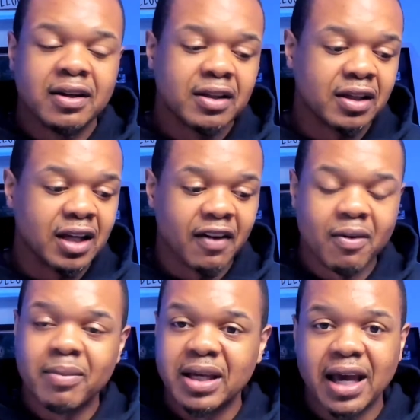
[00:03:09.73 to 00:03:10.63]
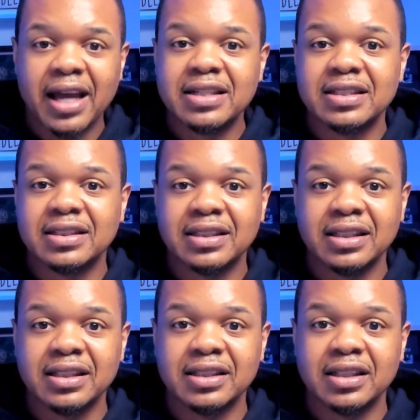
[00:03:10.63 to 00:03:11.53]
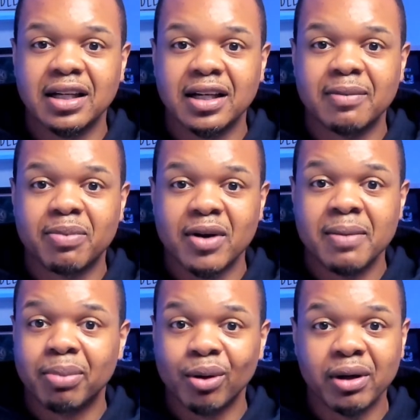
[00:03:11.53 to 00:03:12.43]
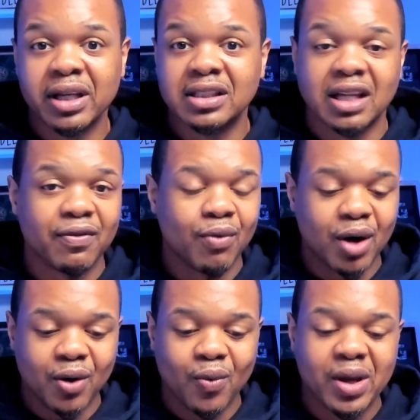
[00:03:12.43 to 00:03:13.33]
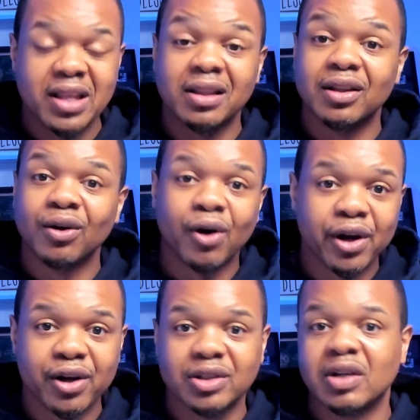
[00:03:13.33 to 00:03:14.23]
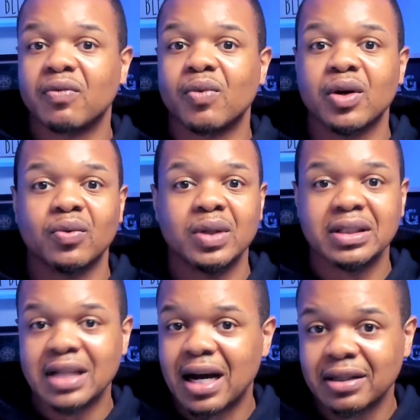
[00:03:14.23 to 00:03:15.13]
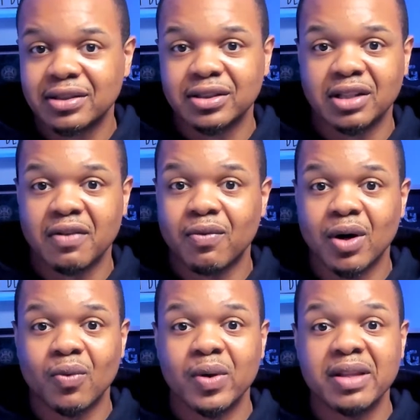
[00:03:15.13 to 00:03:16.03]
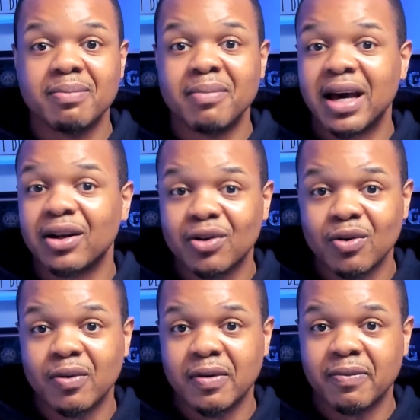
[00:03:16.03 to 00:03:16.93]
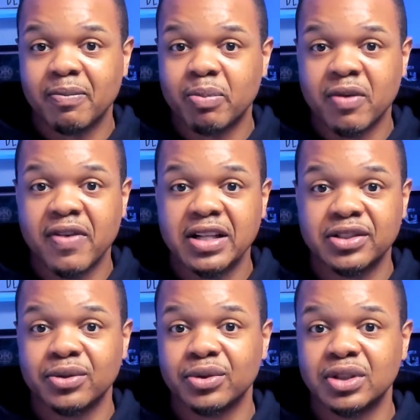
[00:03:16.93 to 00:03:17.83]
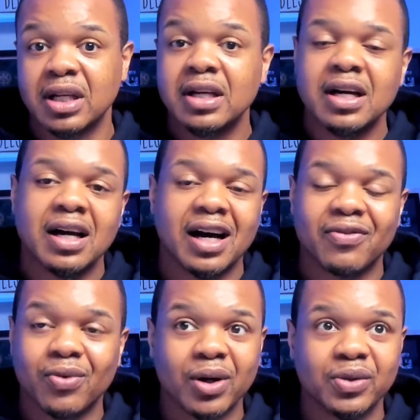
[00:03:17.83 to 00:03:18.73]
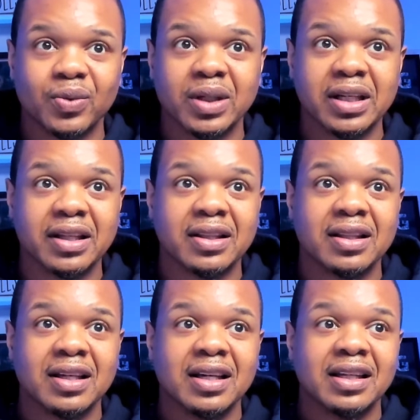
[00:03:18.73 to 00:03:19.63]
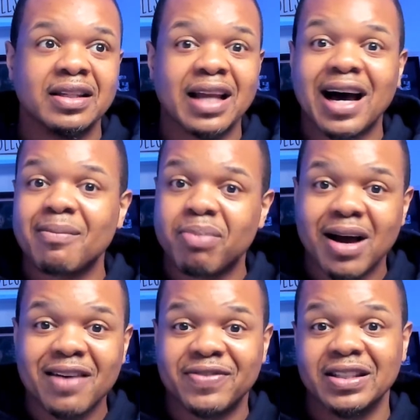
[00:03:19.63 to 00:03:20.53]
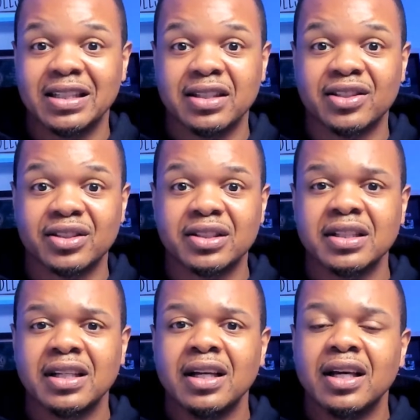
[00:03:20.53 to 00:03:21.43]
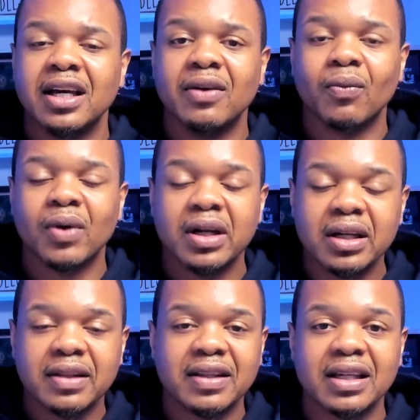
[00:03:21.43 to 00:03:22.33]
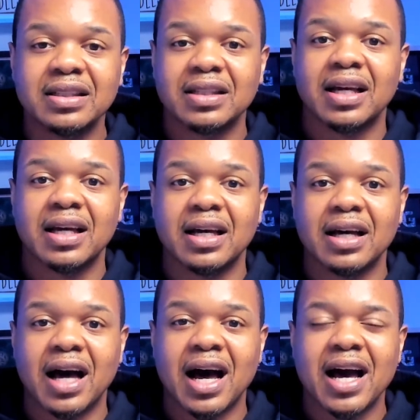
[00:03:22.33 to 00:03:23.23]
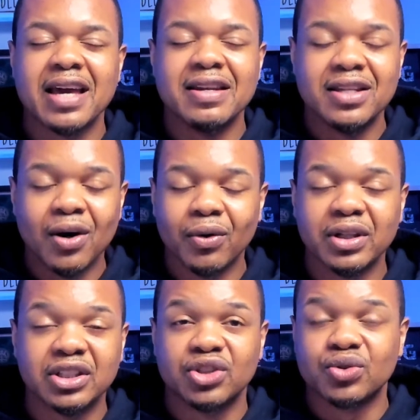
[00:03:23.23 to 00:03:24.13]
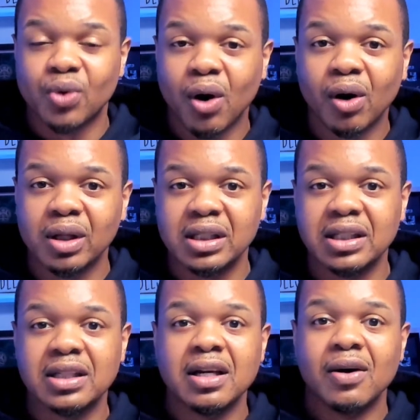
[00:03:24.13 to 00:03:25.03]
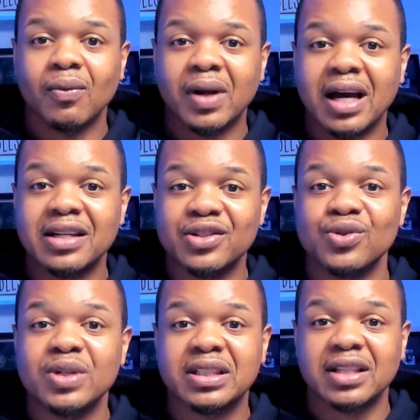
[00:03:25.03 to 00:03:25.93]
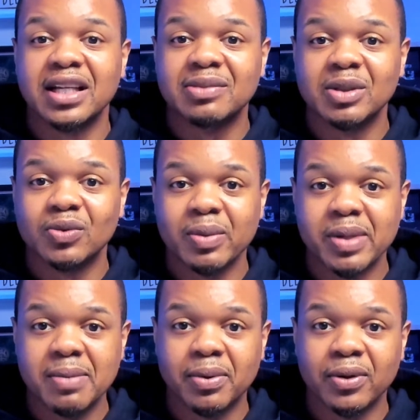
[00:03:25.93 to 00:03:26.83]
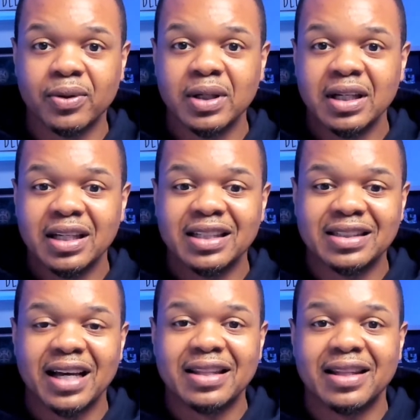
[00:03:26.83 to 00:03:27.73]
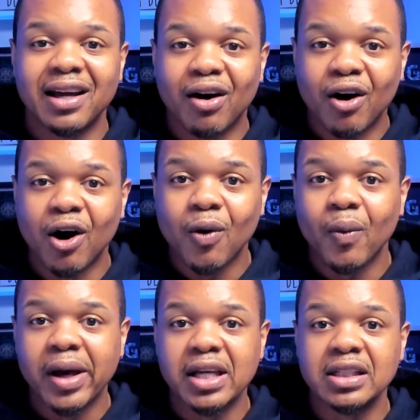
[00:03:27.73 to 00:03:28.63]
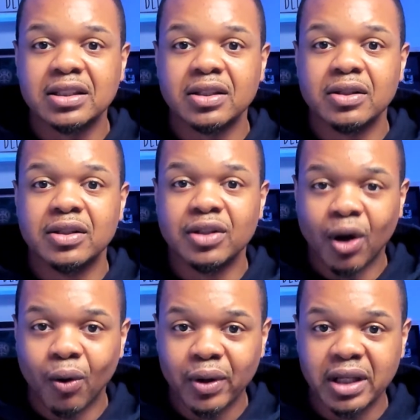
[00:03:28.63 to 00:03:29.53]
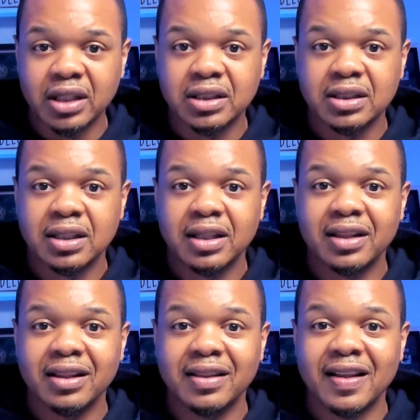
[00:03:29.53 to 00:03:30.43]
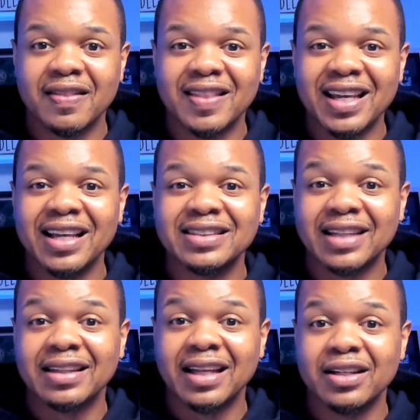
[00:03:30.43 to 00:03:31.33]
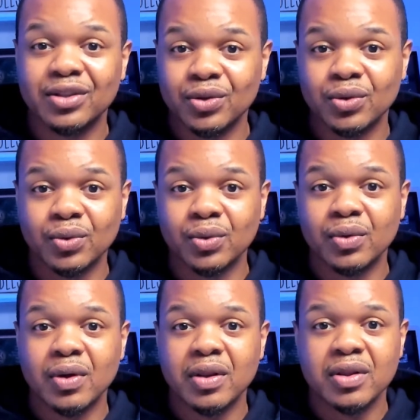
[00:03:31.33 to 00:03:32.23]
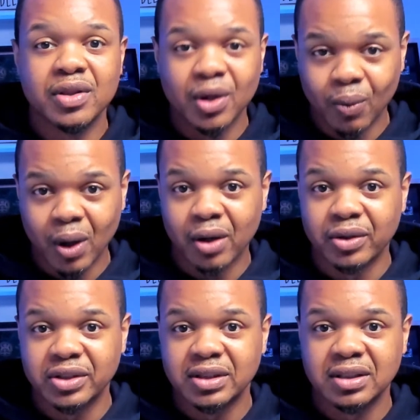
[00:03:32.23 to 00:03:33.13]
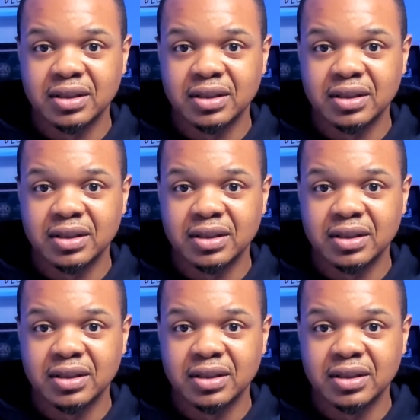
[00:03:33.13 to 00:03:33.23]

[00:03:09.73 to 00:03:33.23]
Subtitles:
government agency employees. I've worked with lawyers. I've worked with doctors. I've worked with medical professionals. I've worked with nonprofit leaders. And one of the things that I notice strongly when I do assessments with people is that they always notice the things that they do the worst.